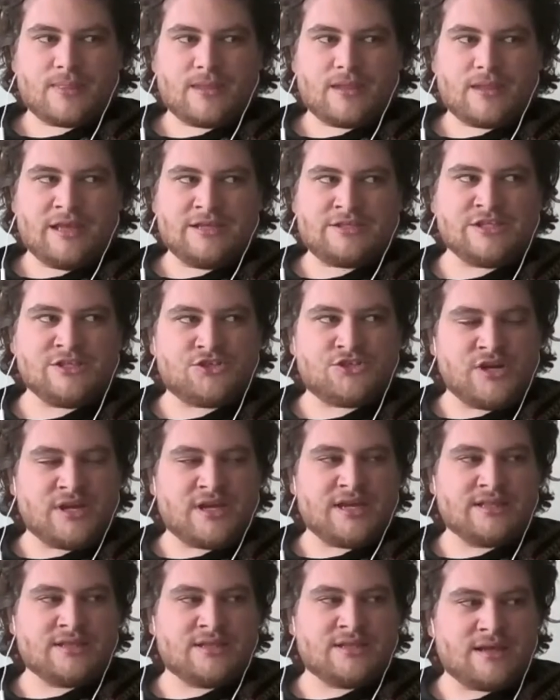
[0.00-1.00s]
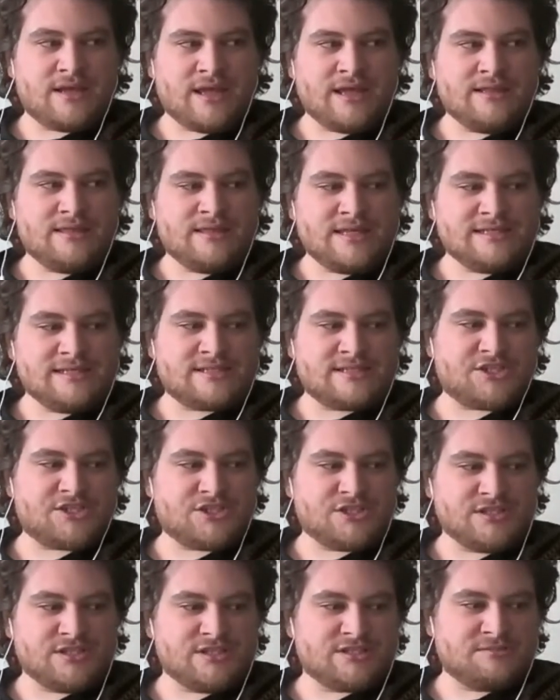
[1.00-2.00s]
it's intriguing that in these
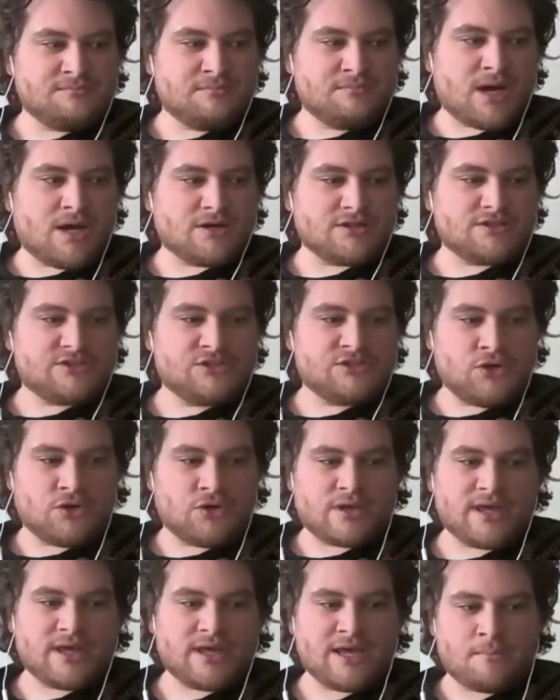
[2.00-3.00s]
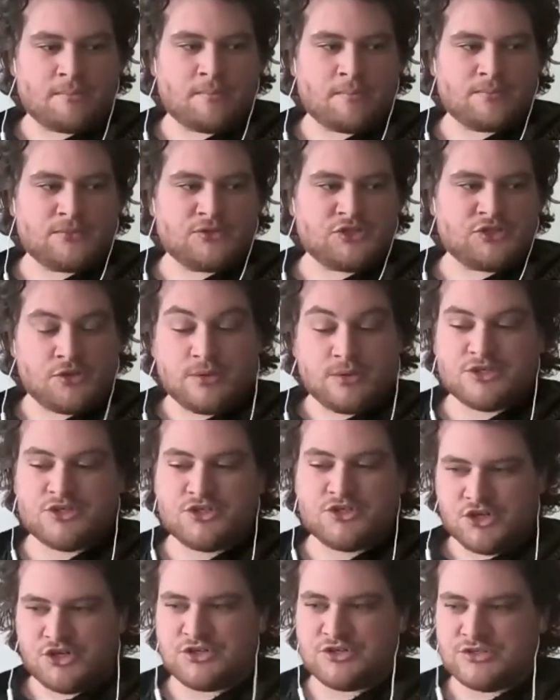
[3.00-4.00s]
sessions, Mark's talking to his
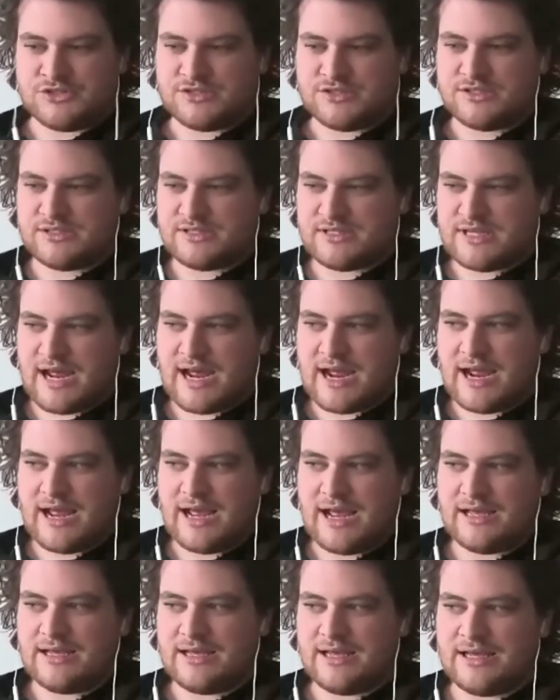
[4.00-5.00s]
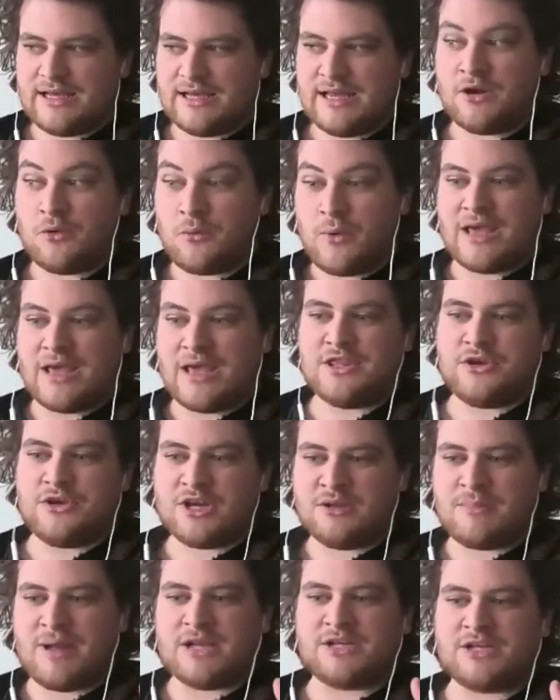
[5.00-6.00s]
students in a way that you can
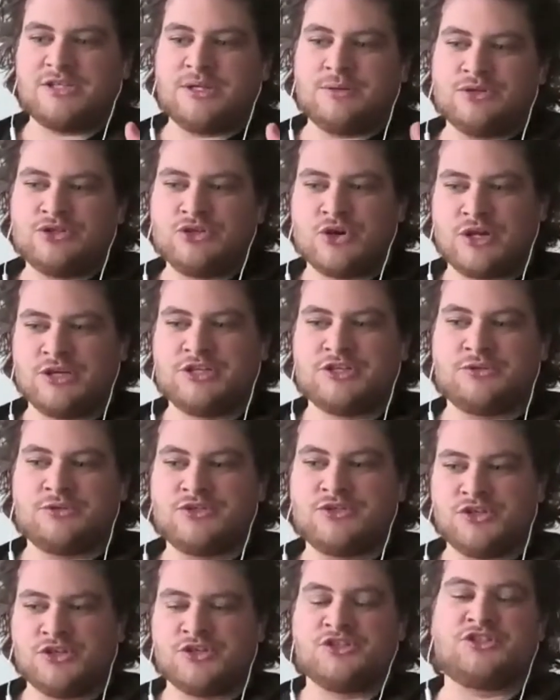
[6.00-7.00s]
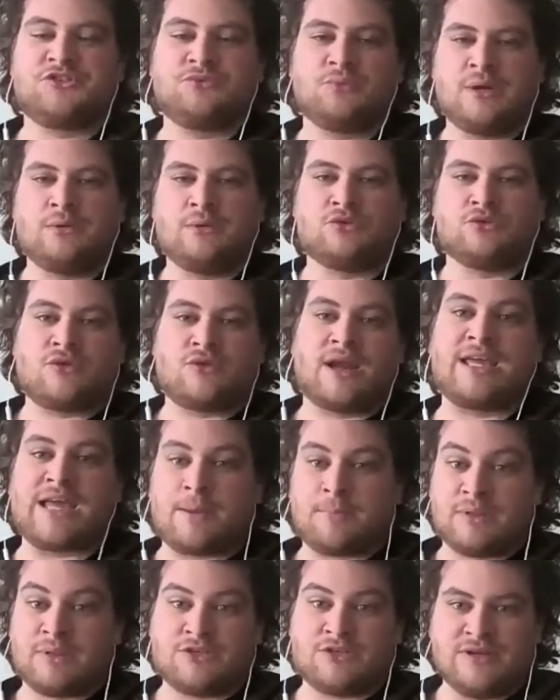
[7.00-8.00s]
imagine he was talking to his students when he was writing
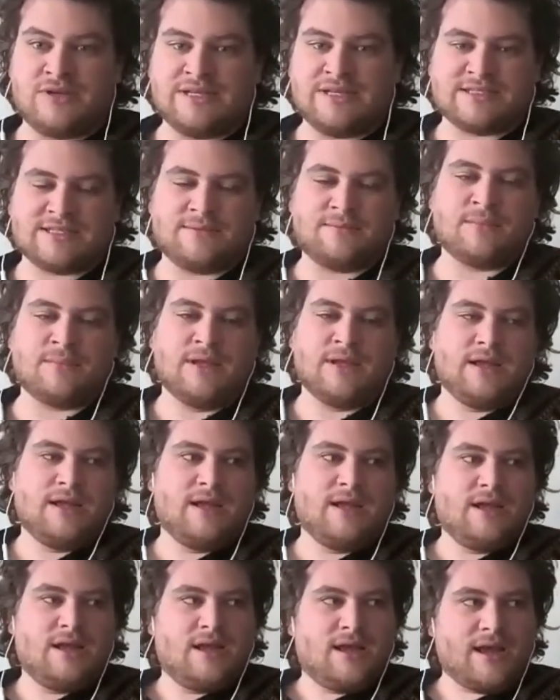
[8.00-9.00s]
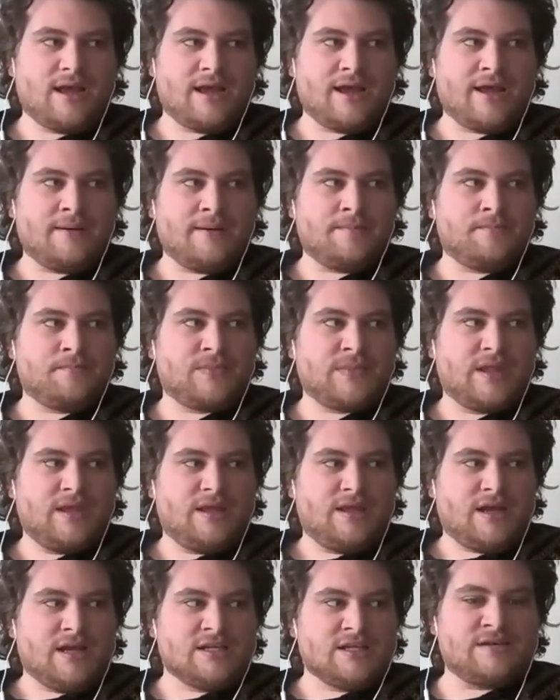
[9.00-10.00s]
Capitalist Realism. Um,
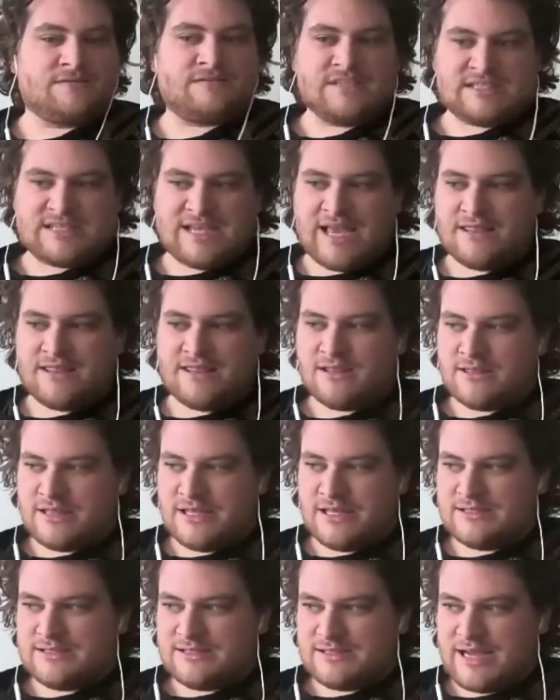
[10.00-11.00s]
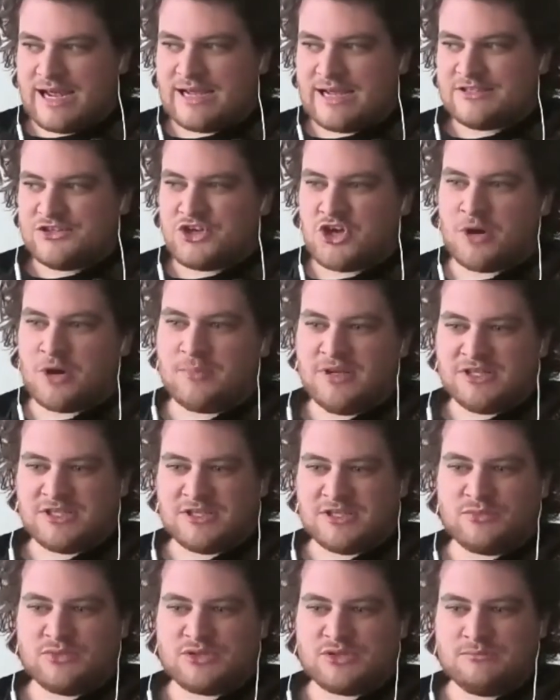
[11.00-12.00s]
as if to say that this acid
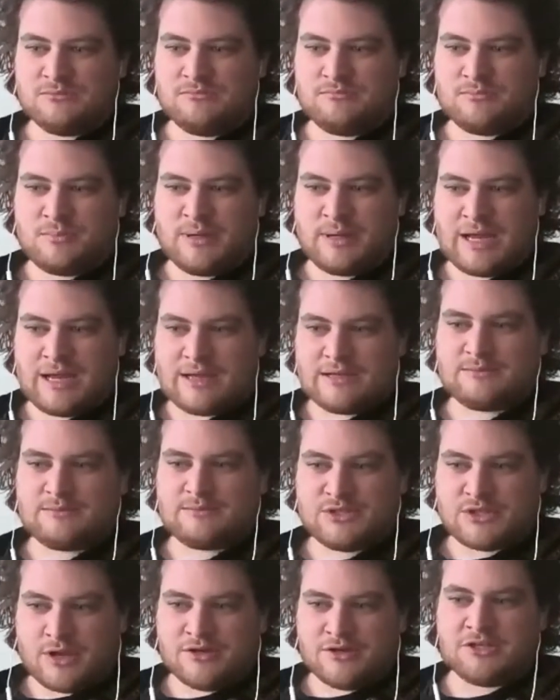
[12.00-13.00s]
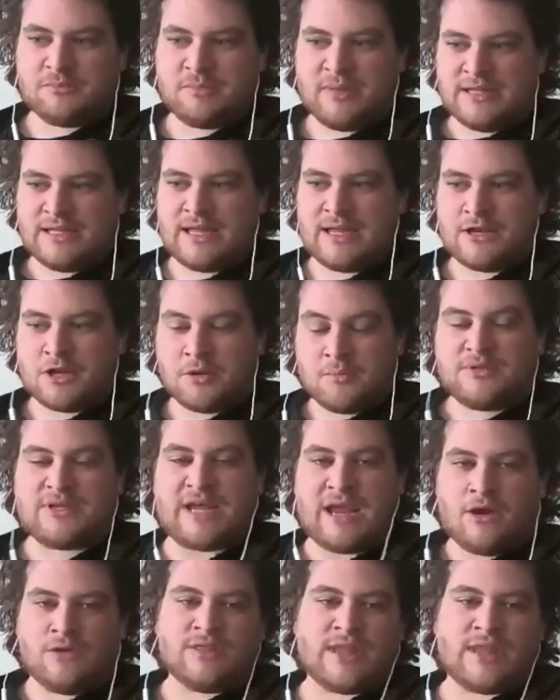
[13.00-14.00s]
communism was perhaps going to be an
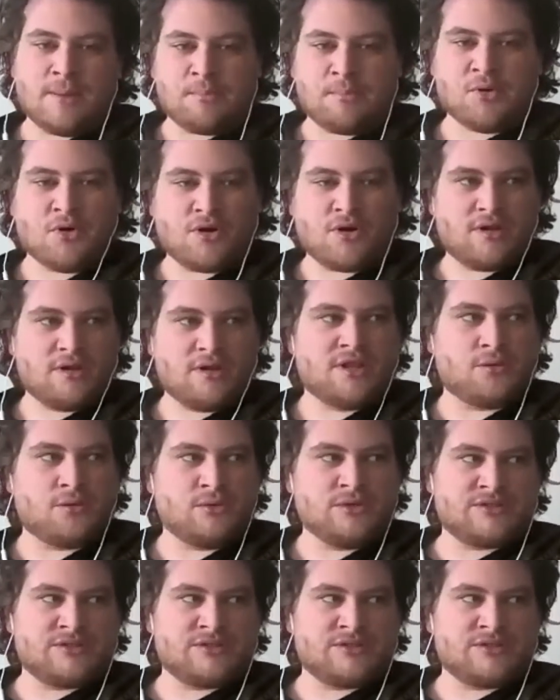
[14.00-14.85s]
update on that book that was